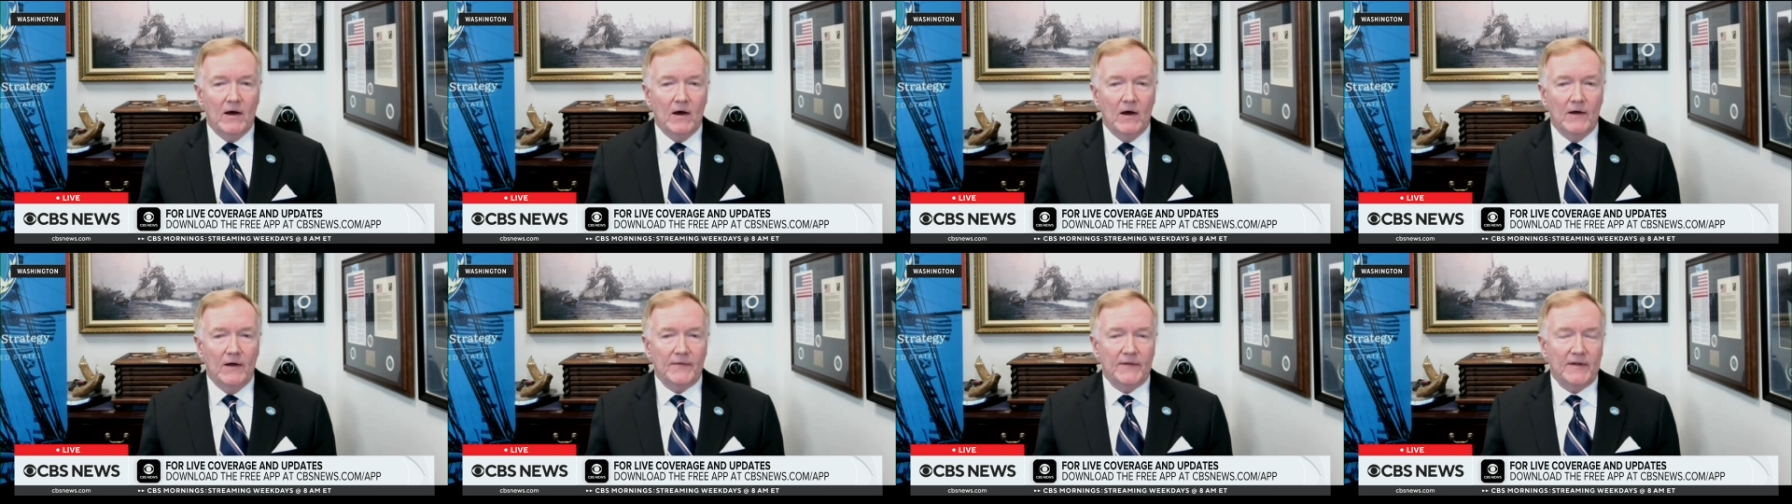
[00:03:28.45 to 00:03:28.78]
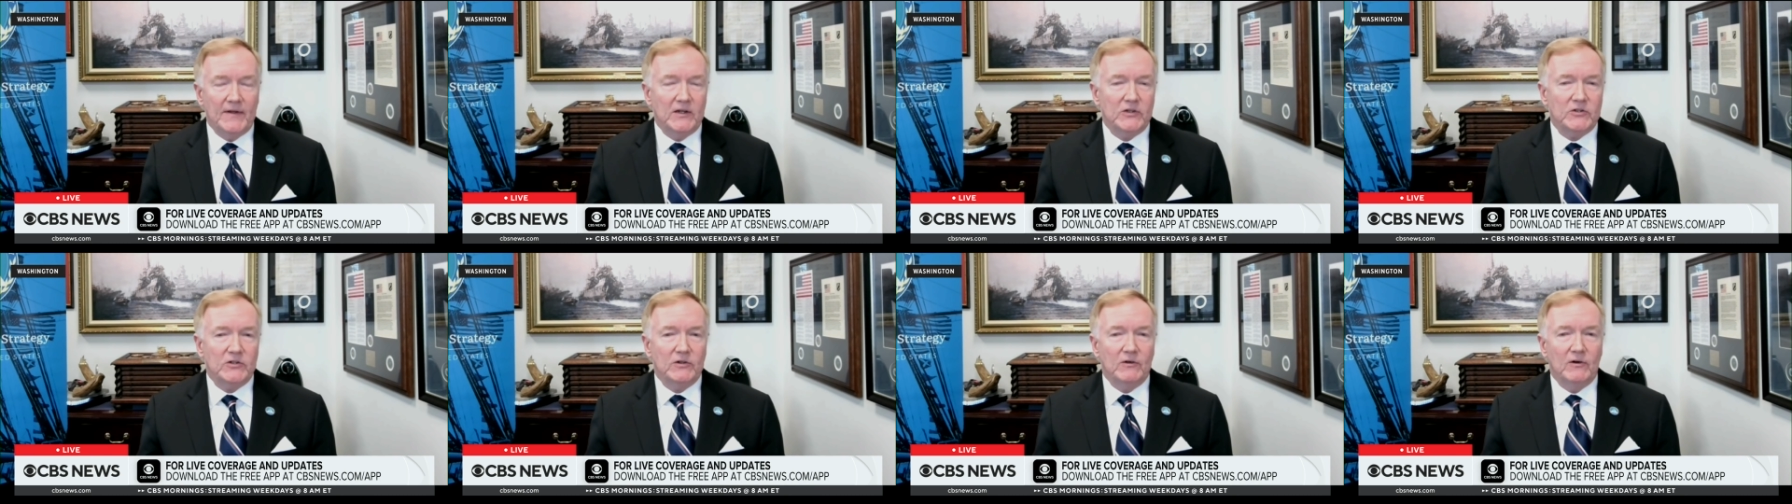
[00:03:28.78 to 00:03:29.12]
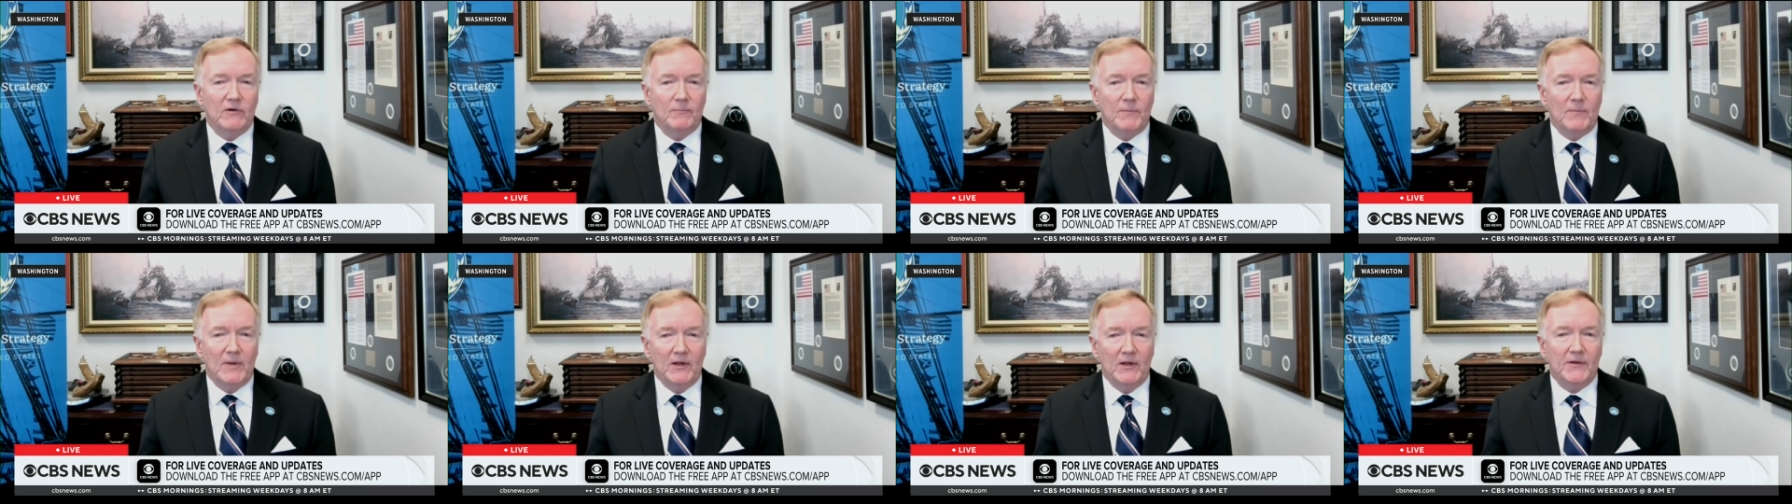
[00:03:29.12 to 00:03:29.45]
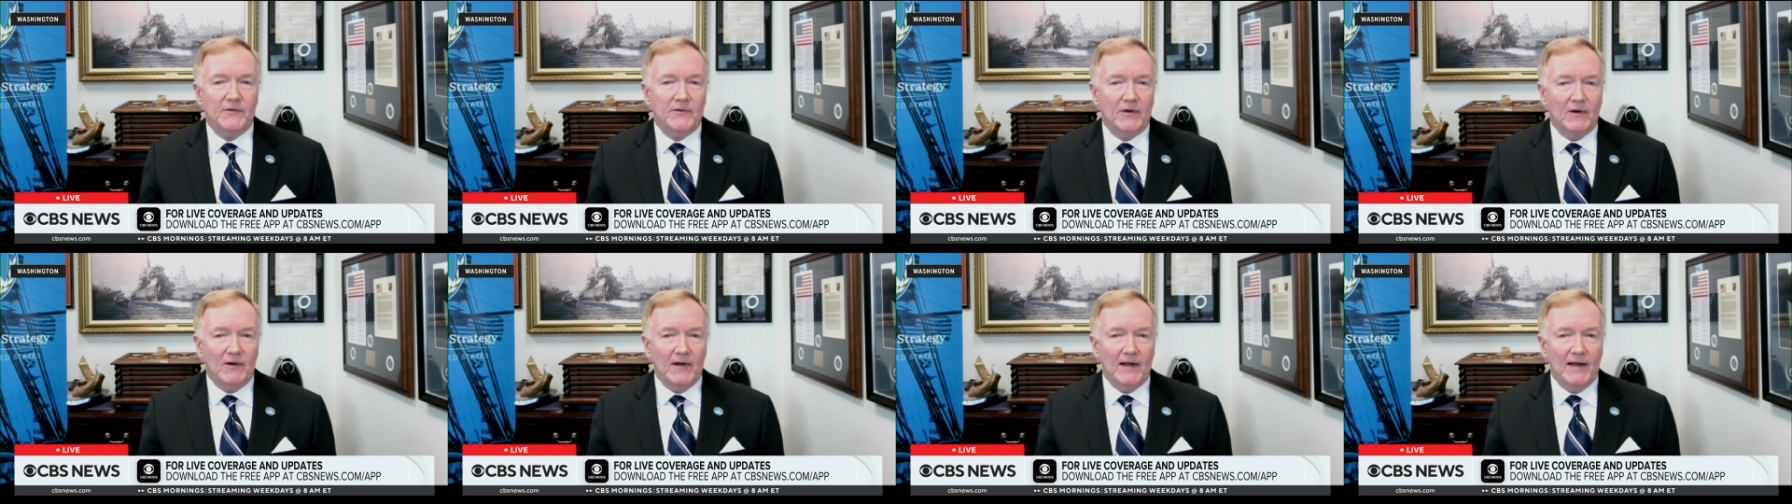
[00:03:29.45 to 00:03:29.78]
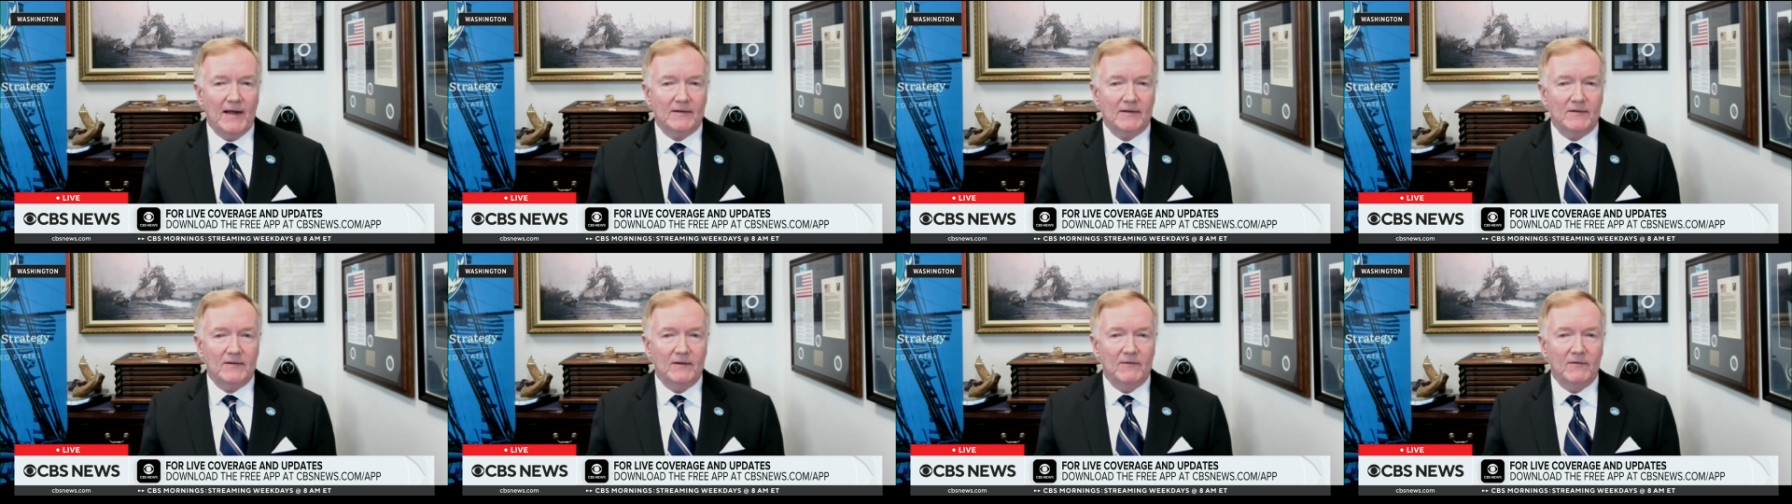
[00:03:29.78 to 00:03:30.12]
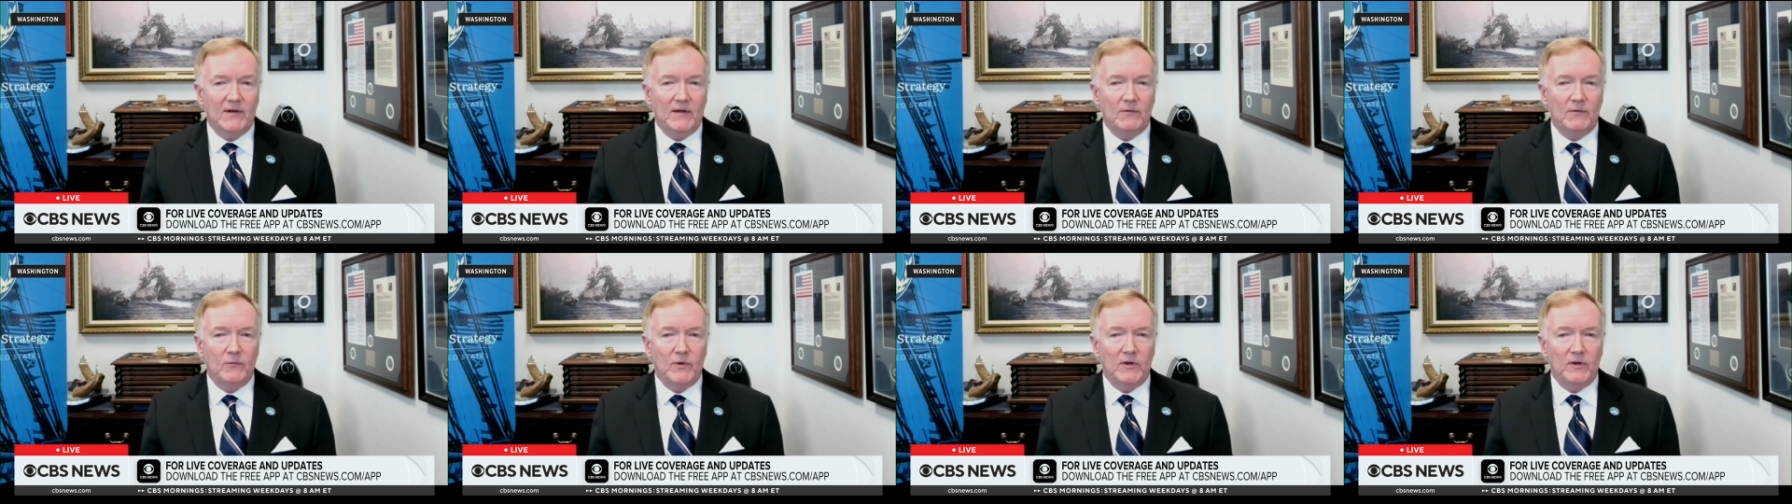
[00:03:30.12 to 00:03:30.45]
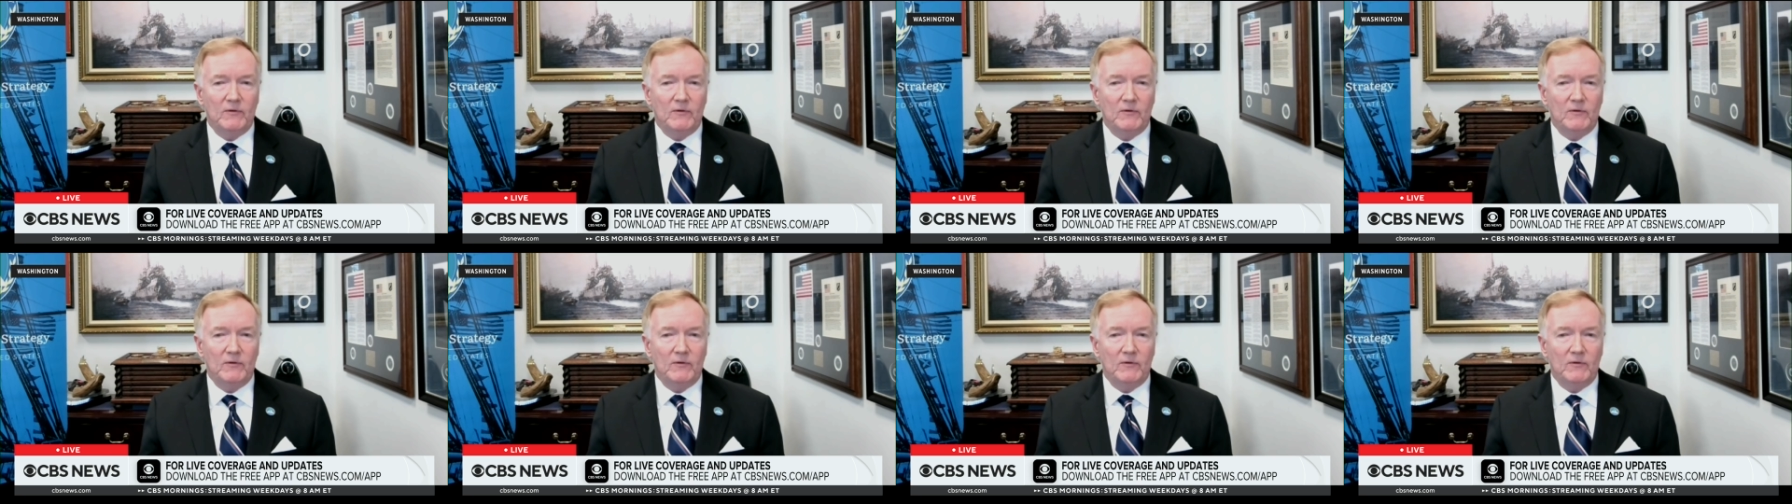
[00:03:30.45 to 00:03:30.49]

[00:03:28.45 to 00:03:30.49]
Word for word: On the issue of military activity,